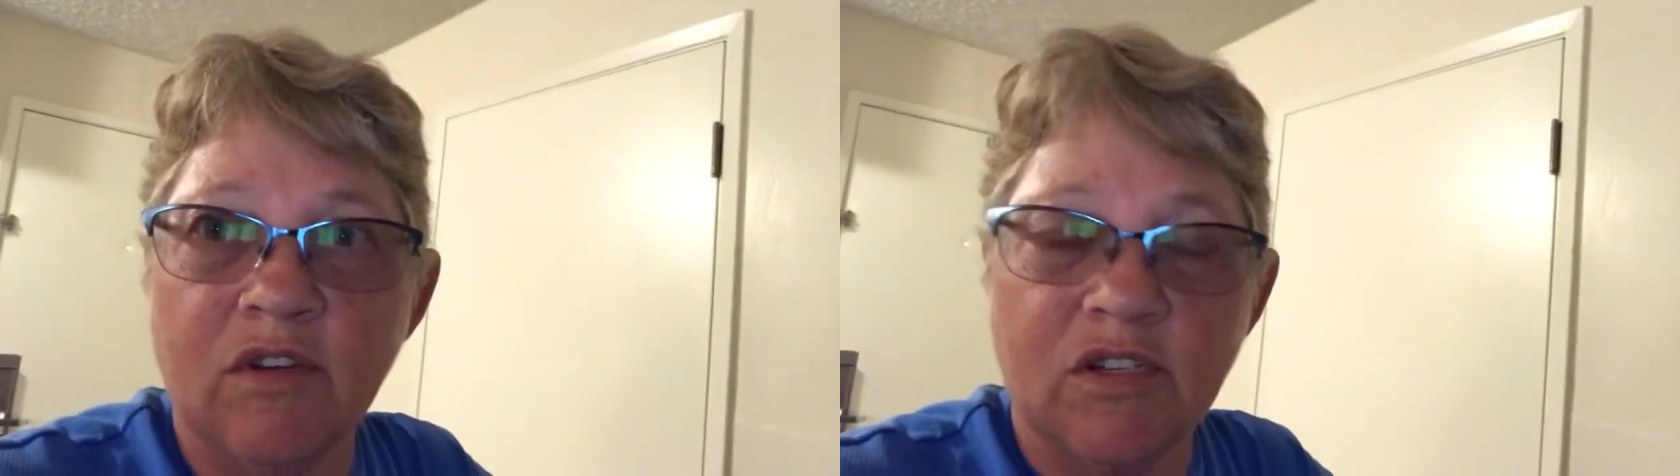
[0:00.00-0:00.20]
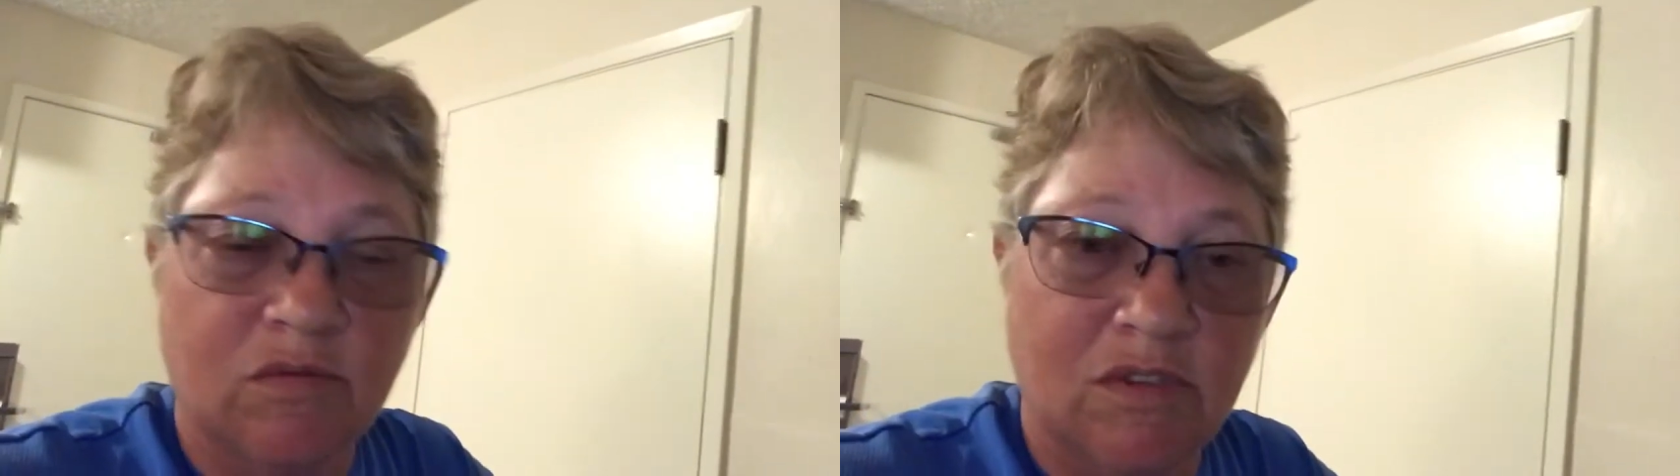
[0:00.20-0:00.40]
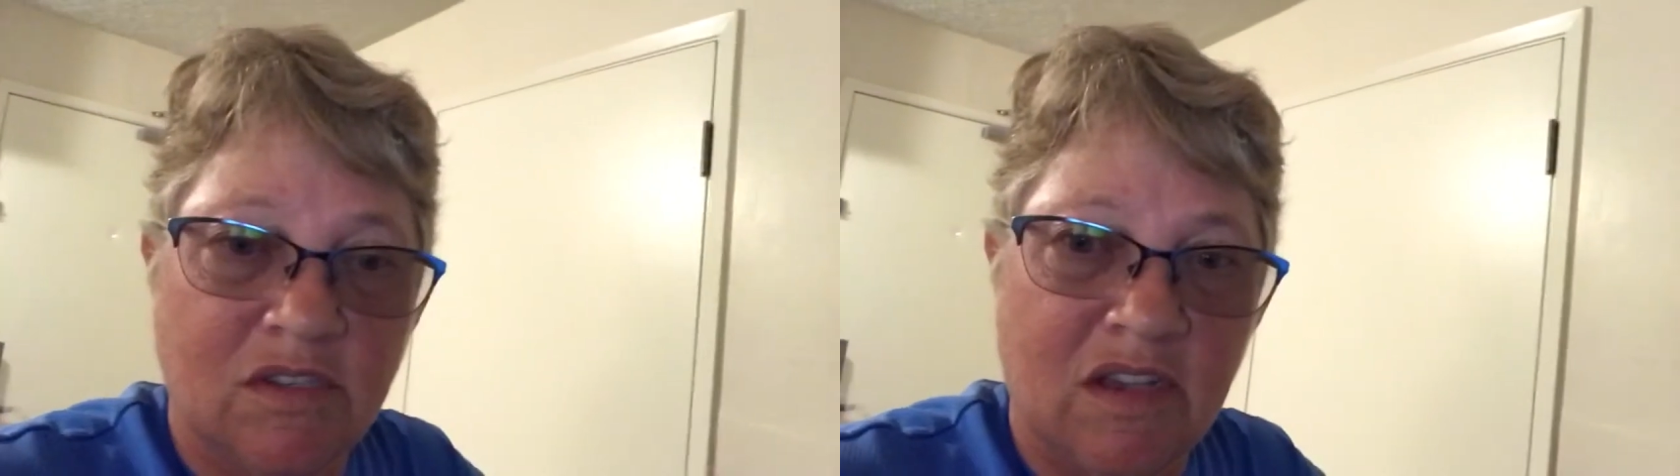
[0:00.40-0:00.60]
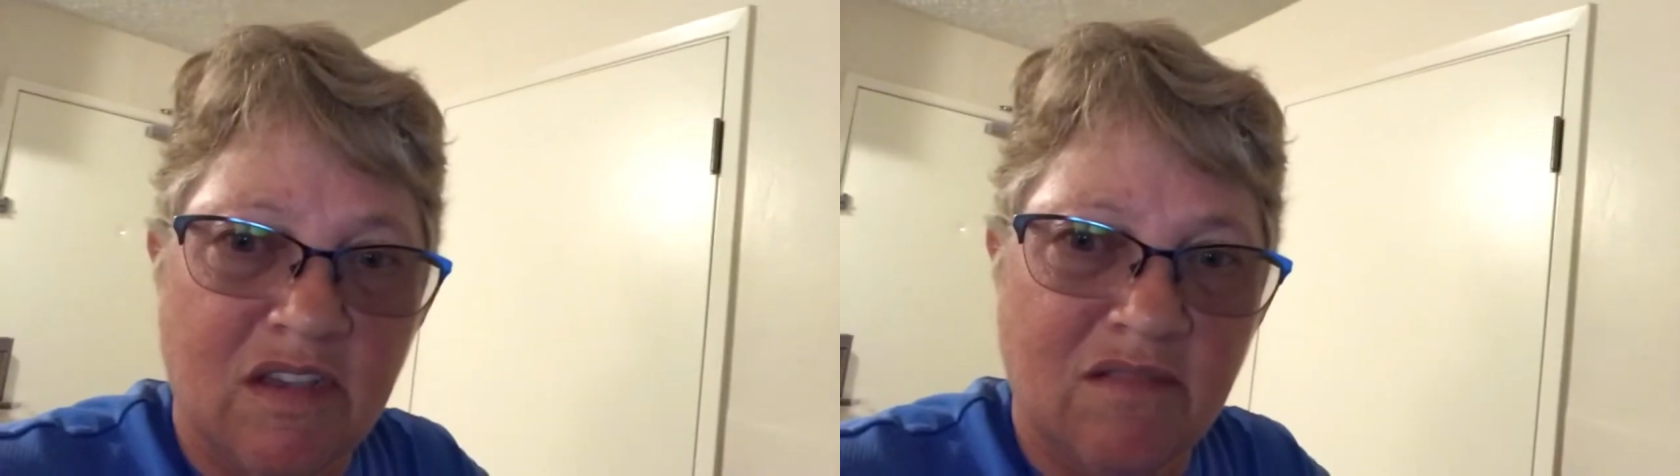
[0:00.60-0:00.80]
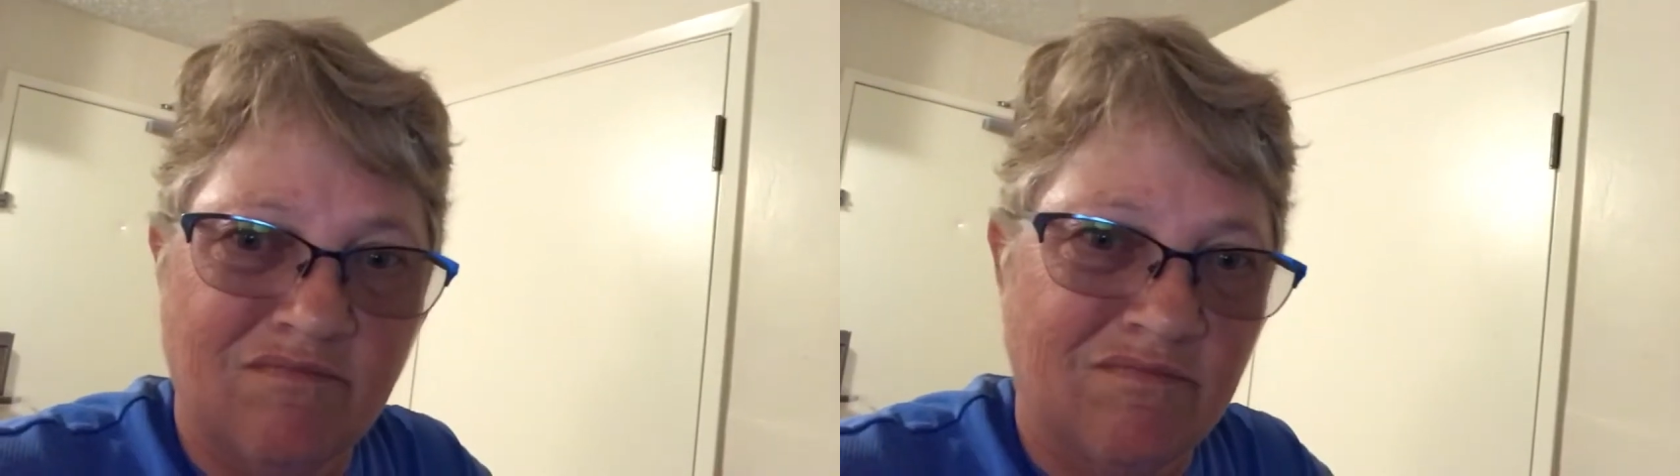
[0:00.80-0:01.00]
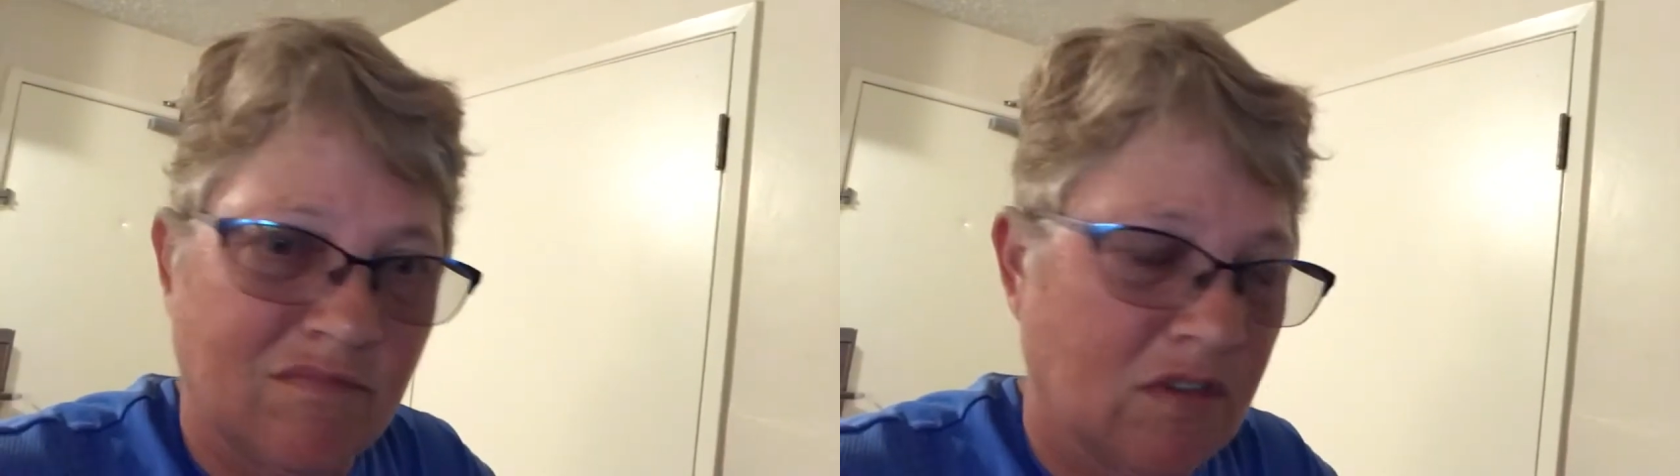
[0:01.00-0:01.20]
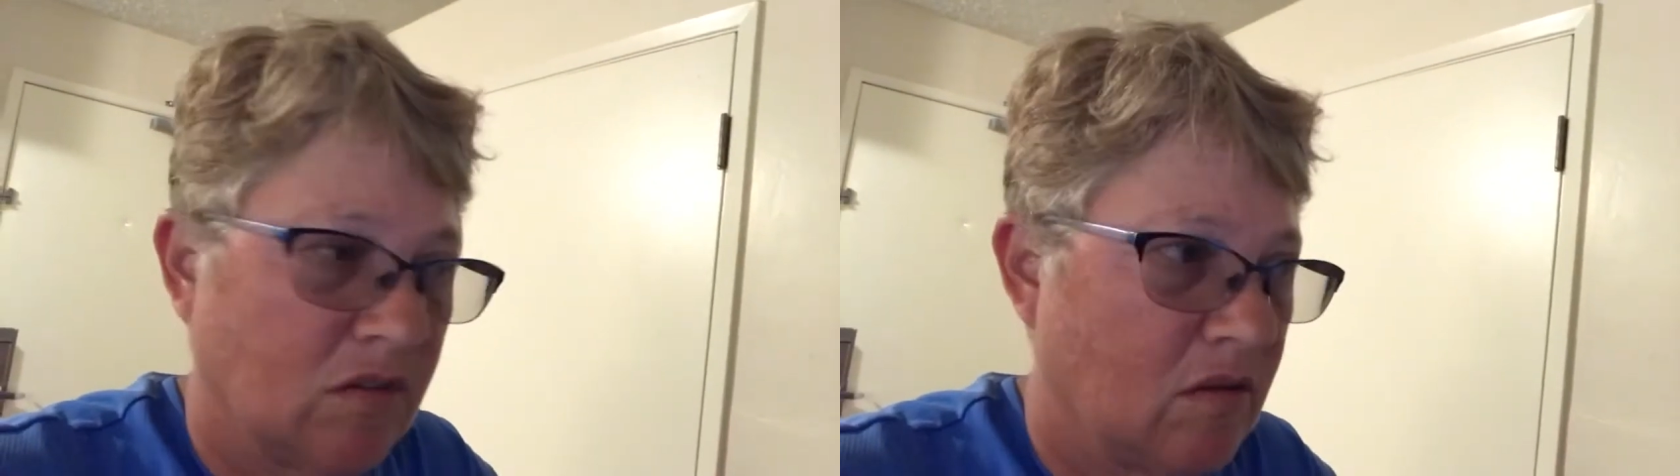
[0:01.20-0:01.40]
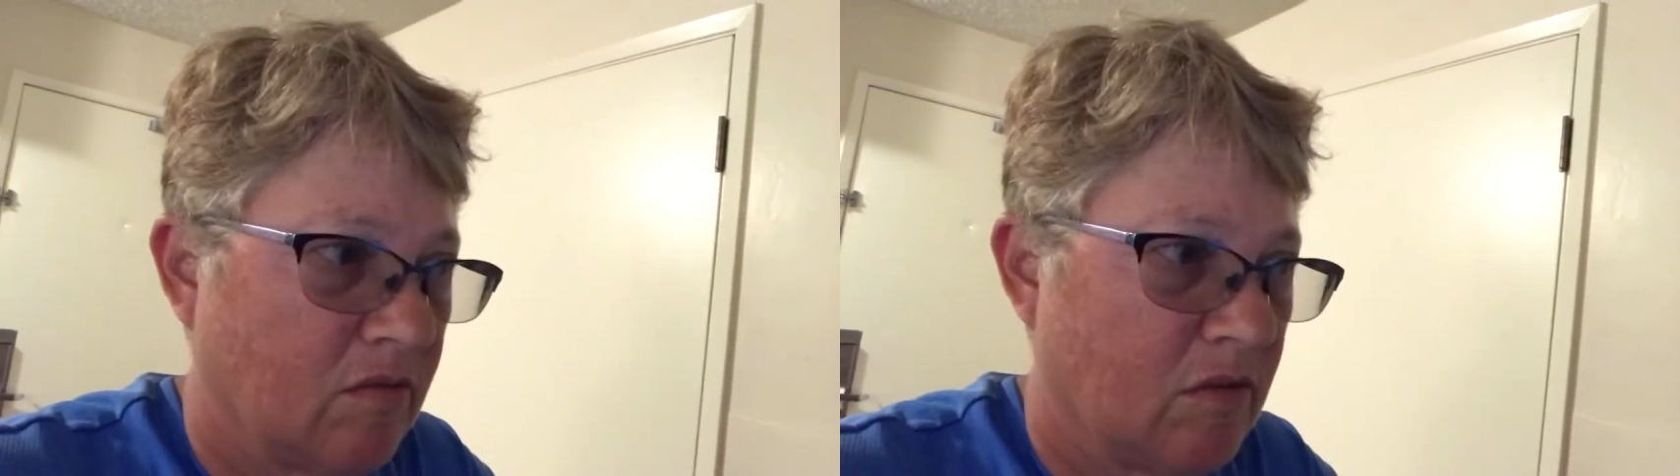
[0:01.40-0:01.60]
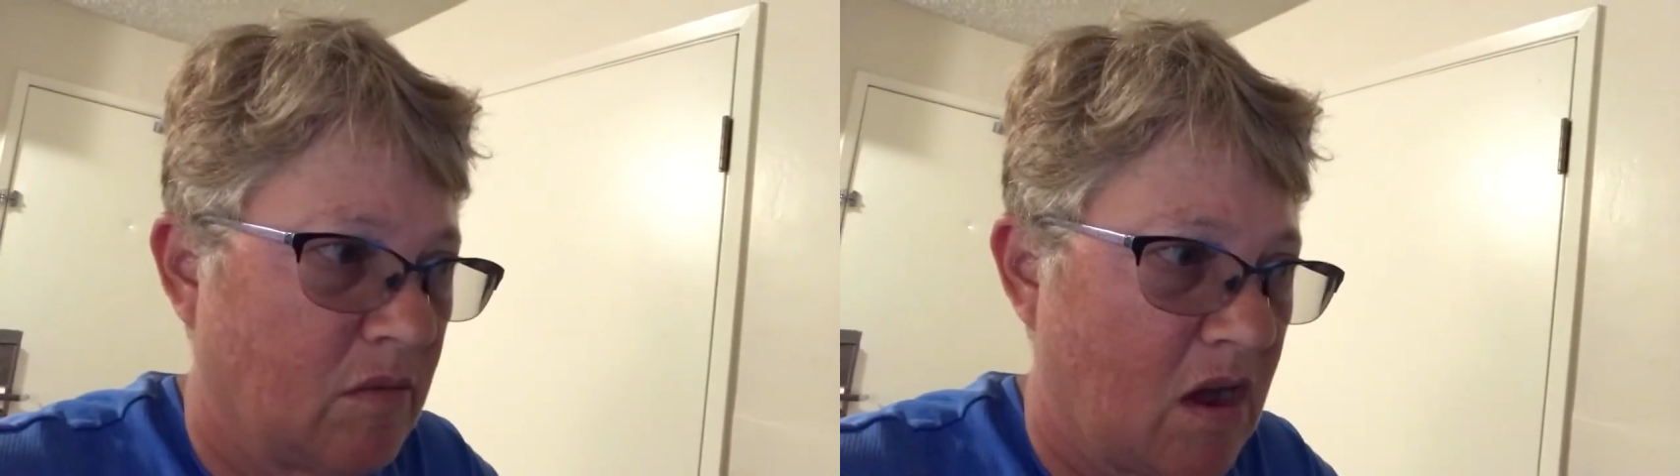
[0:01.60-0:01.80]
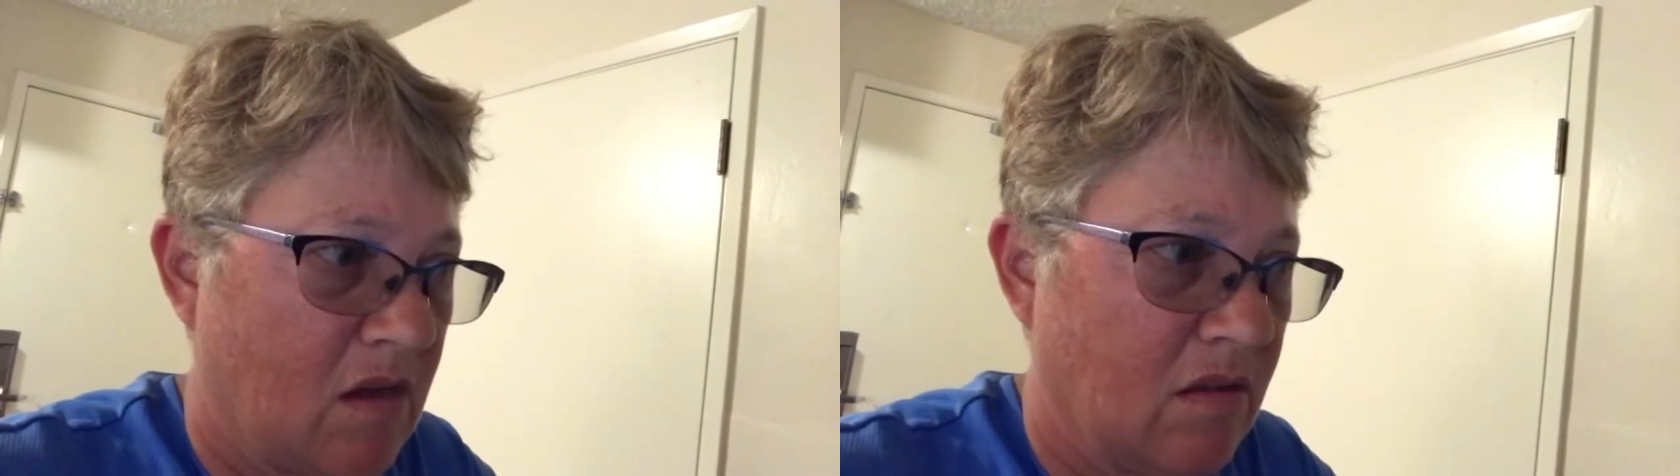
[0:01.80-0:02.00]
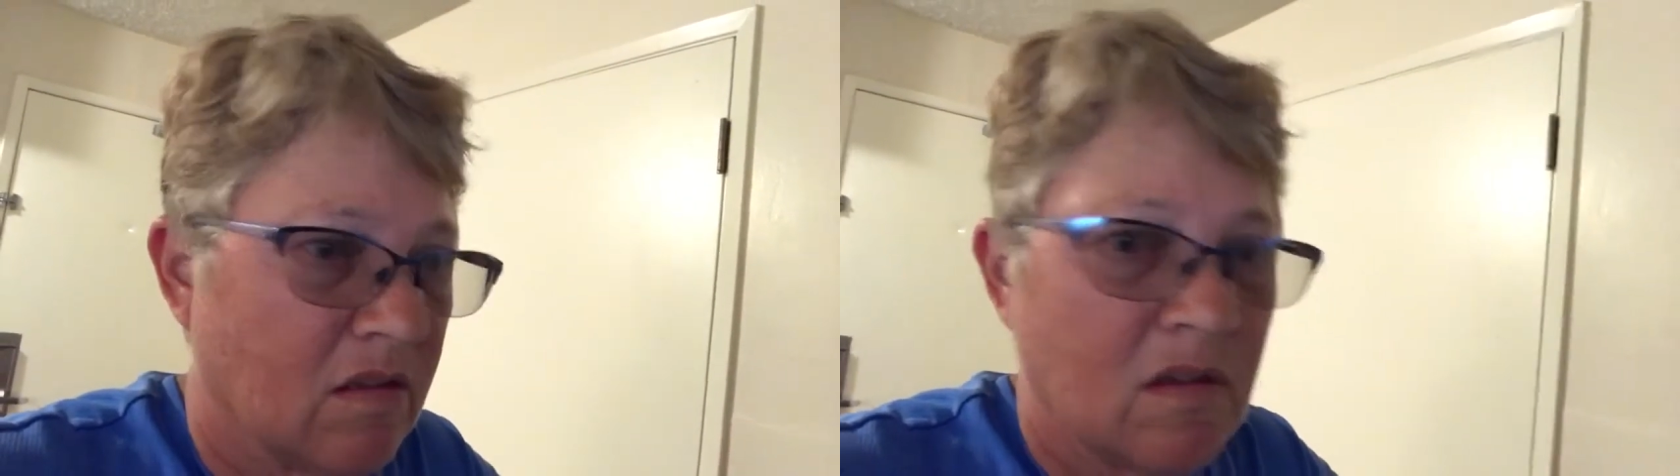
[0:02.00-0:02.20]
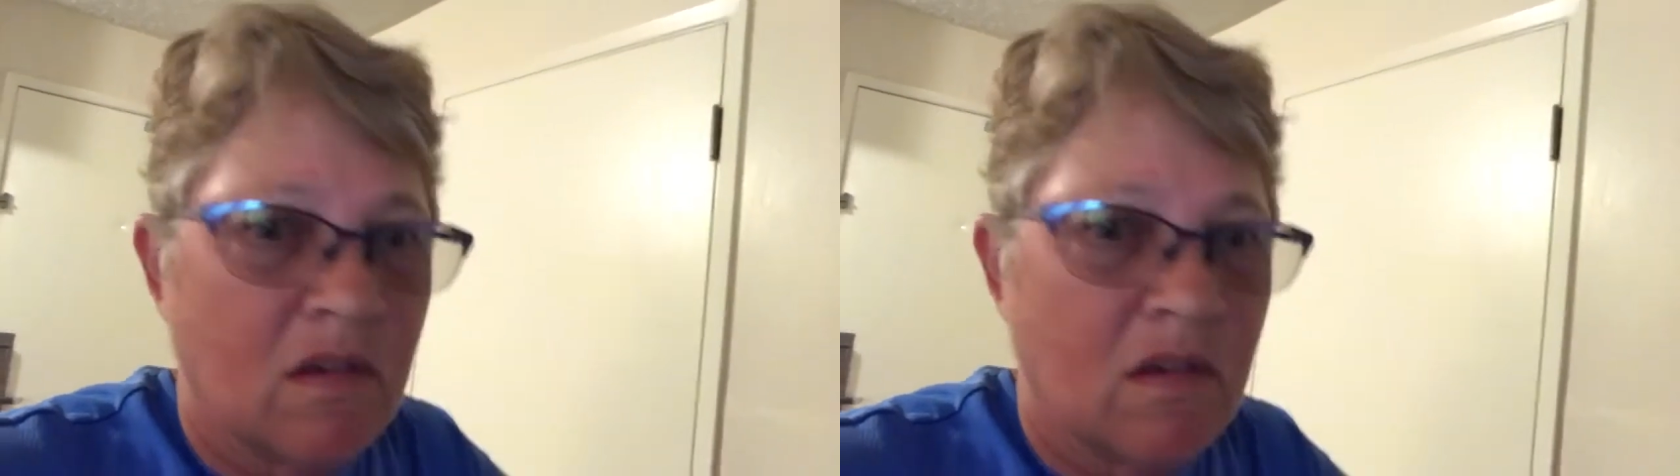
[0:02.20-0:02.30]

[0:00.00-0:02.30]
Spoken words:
which was like a little over a mile